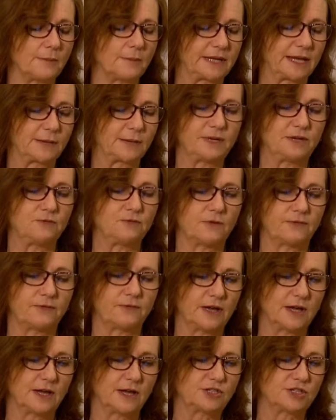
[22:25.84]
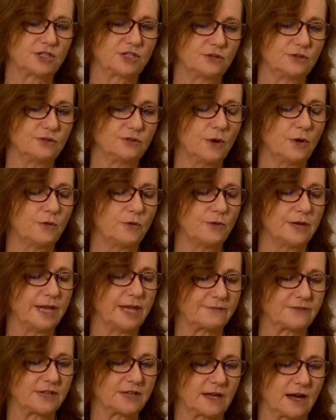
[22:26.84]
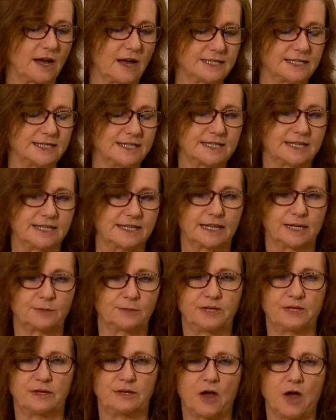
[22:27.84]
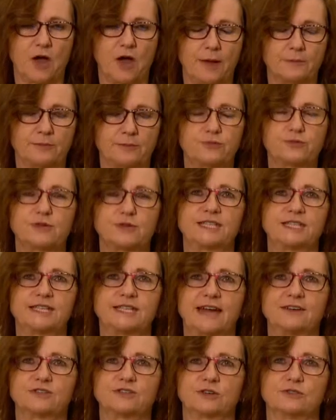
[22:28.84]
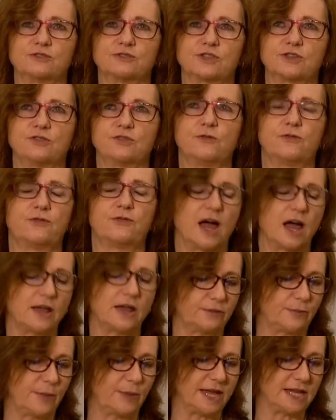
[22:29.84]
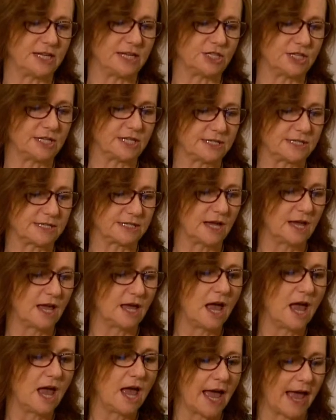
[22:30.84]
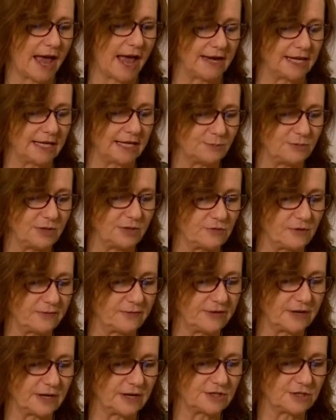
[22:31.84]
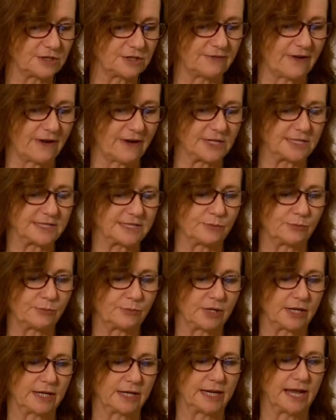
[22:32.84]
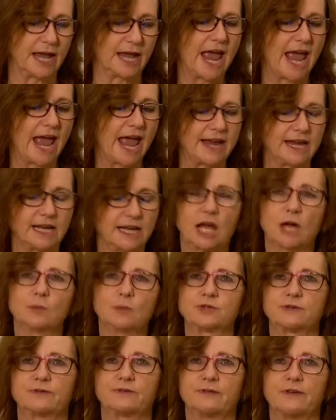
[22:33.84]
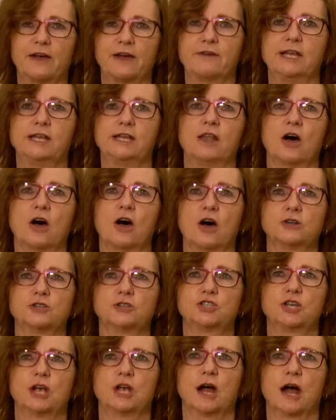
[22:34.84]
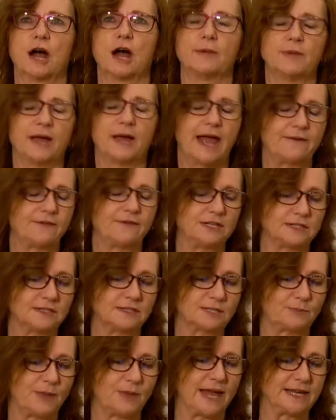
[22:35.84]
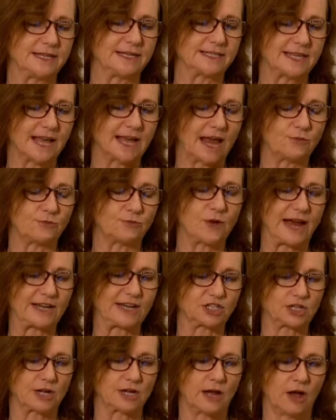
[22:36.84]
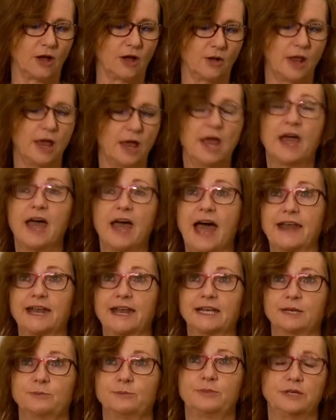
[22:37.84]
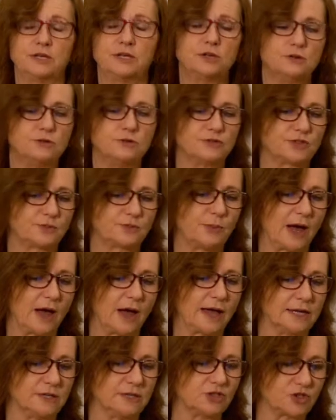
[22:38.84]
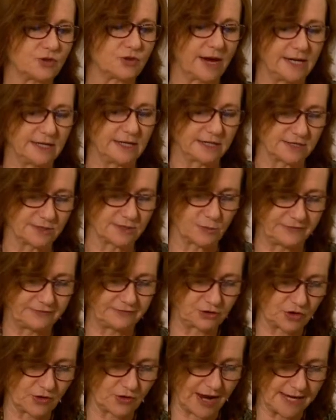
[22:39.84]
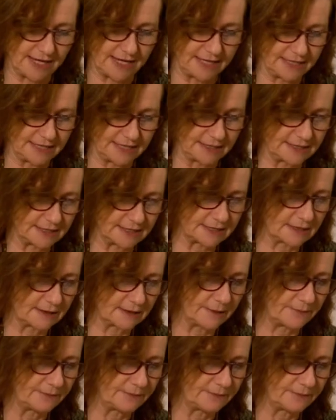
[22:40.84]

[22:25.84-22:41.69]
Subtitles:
can be referred to. We have the guidance, and it can be printed out onto 5 pages, and it can be referred to very simply. And it comes with a very large evidence base and rationale, and it can be used by trainers with trainees.